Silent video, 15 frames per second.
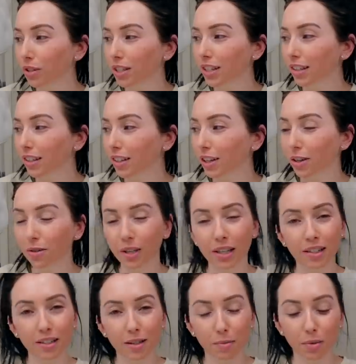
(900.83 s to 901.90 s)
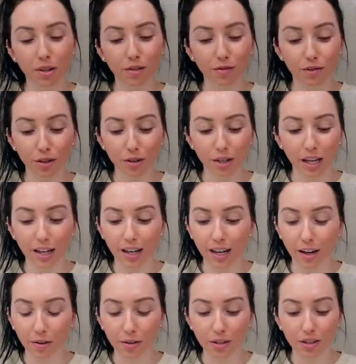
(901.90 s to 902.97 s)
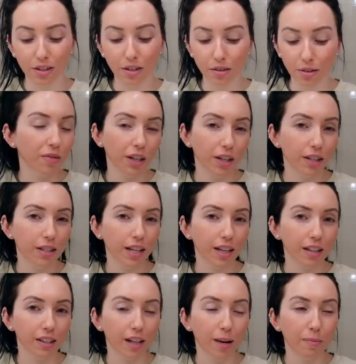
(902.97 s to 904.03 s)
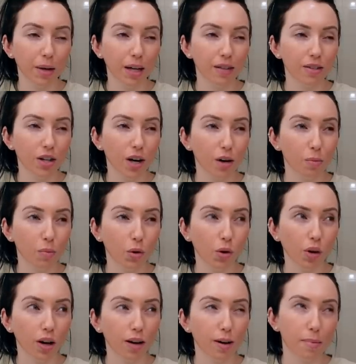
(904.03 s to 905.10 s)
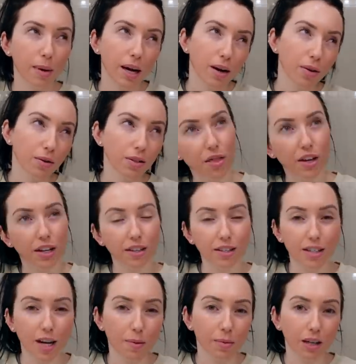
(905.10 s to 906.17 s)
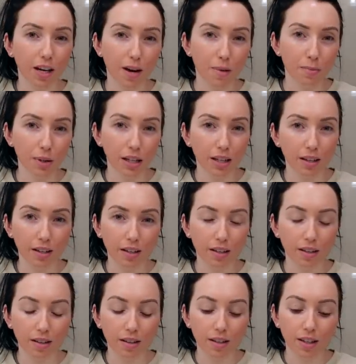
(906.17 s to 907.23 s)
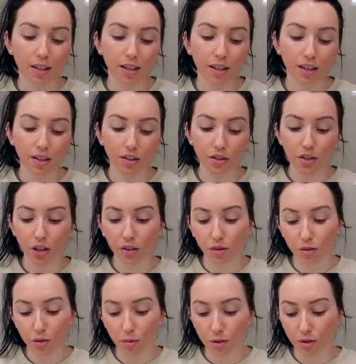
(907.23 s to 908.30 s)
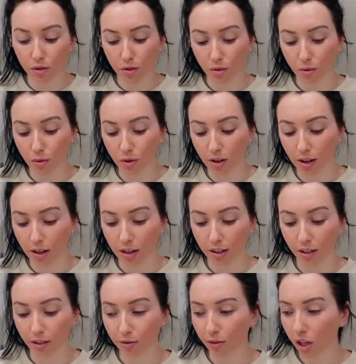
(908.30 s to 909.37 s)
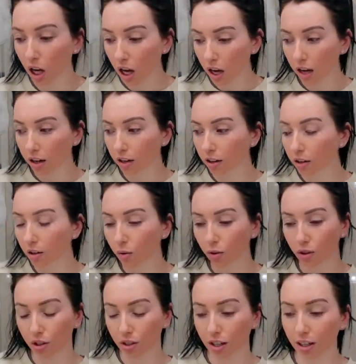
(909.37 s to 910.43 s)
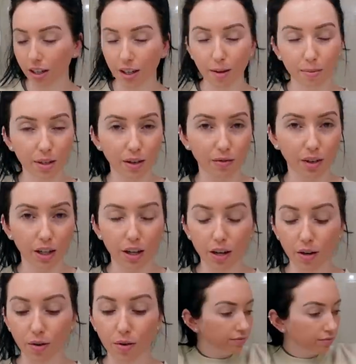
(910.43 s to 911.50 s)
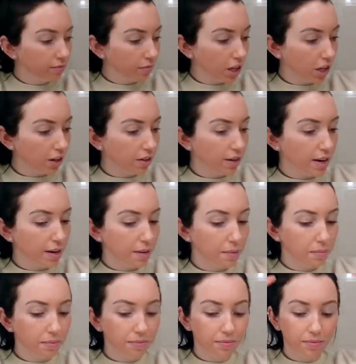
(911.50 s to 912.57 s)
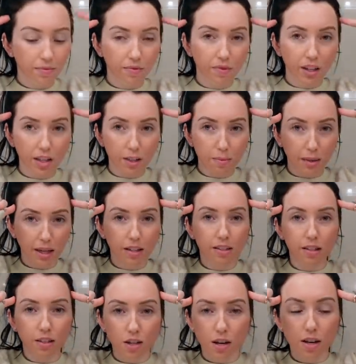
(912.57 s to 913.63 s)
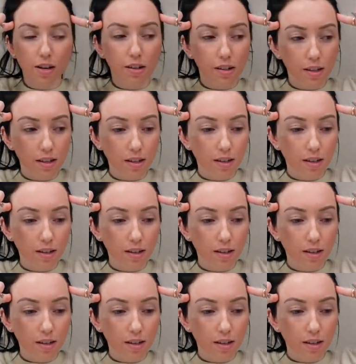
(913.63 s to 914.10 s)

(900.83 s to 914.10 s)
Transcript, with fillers: see, you know, eating some good food, hanging out. So very excited. I might talk more about things coming up in either Shout and Schmooze or another blog or just like an update video. All right, face mask is on.